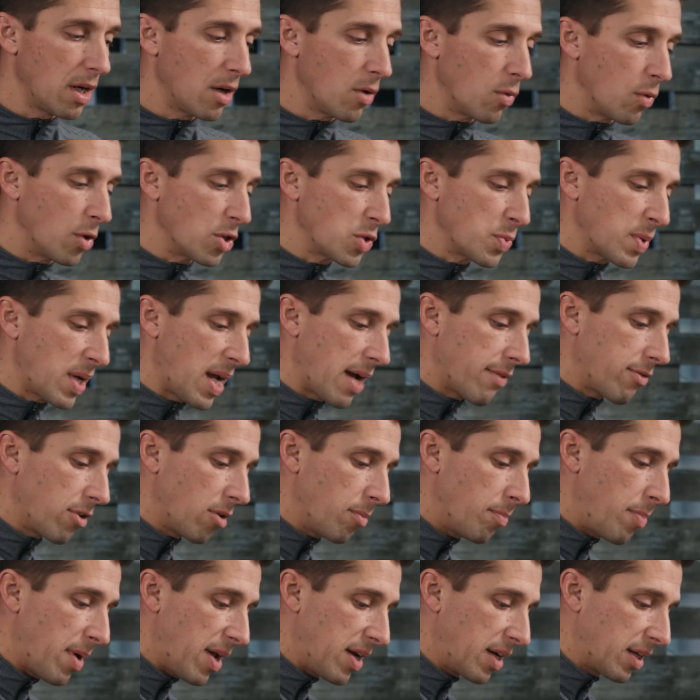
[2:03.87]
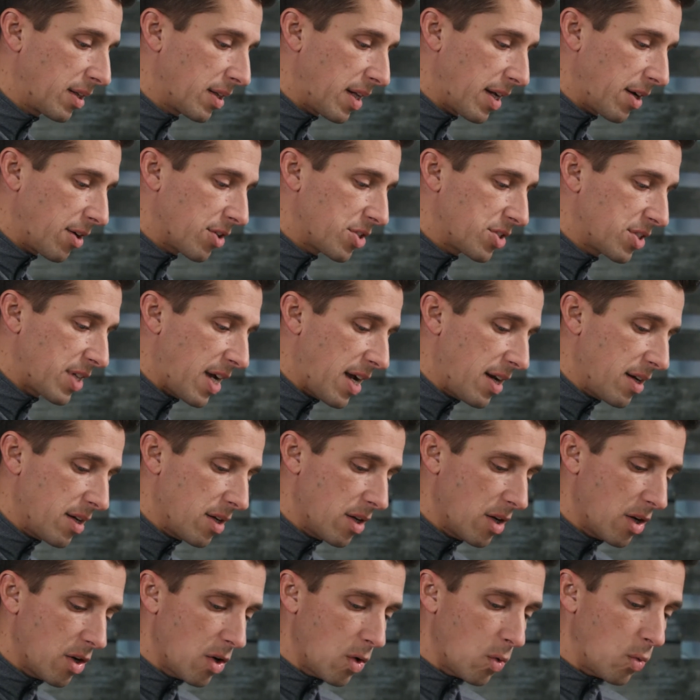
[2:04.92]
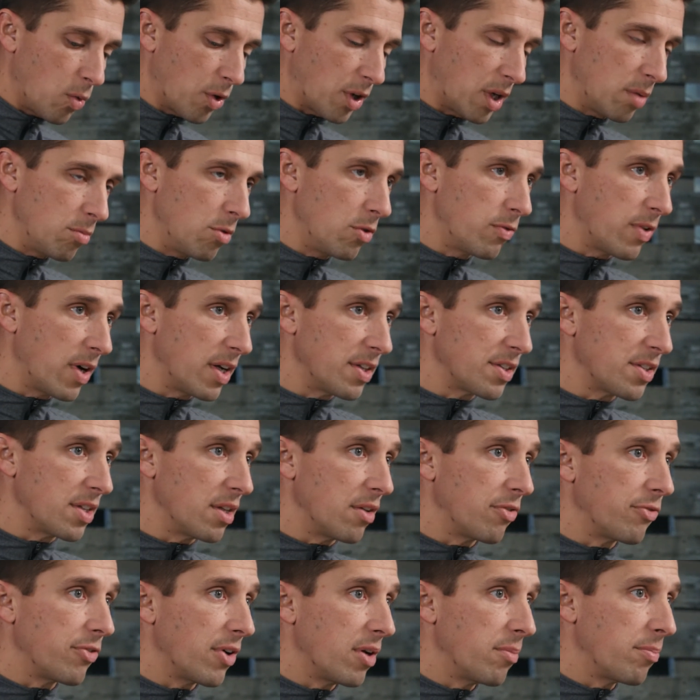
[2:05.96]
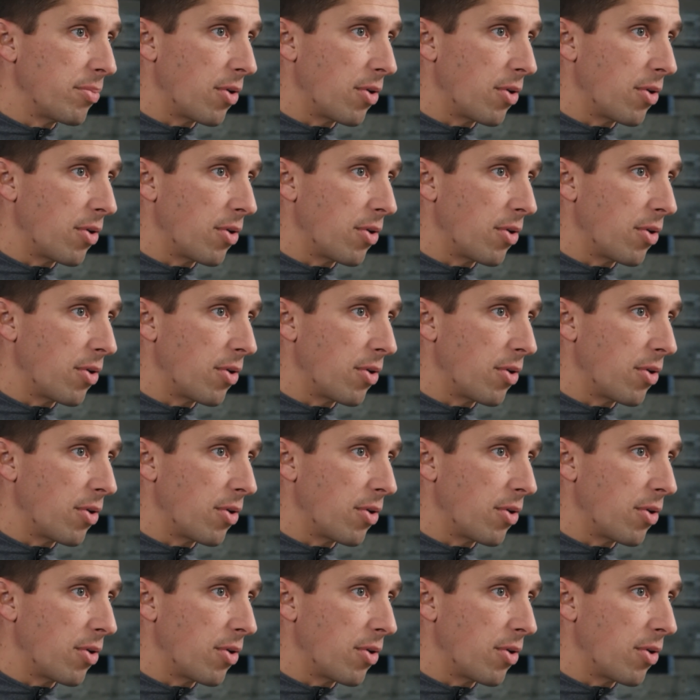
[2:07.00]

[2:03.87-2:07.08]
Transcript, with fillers: Once we have our bedding layer set, we're gonna move on to the fun